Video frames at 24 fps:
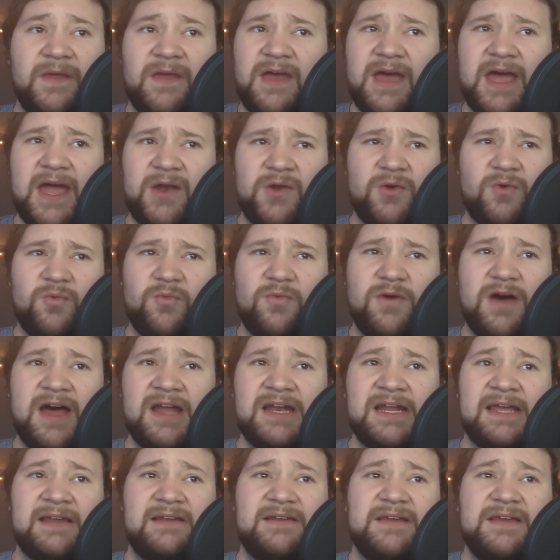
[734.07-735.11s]
"I don't want
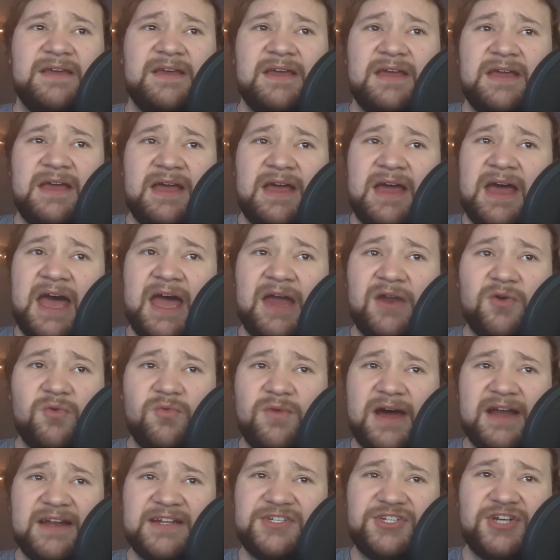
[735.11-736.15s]
it. I don't
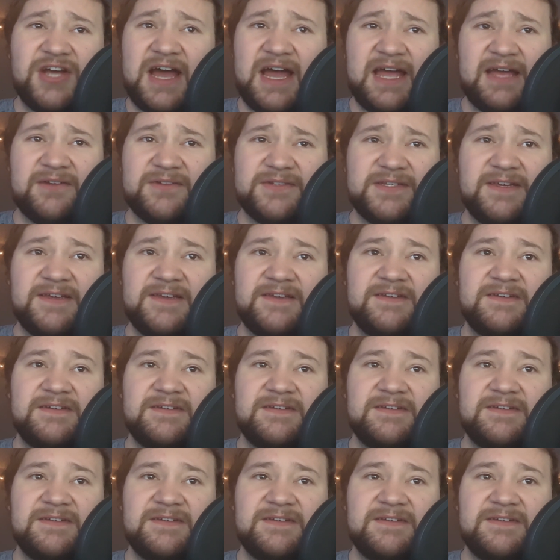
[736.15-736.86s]
want a child."